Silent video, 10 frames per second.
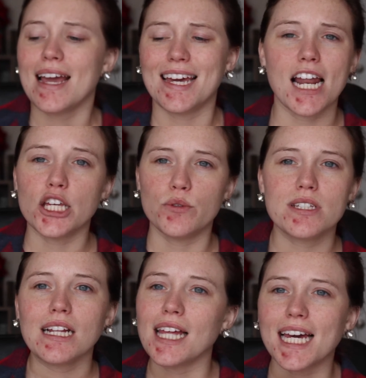and I
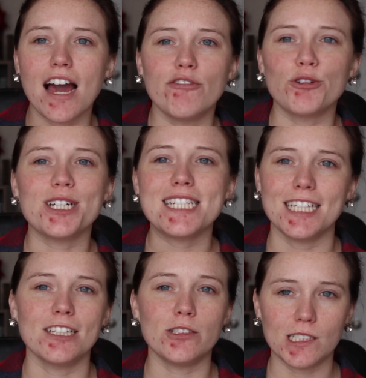used it like every
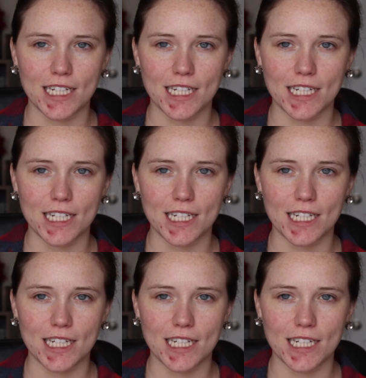single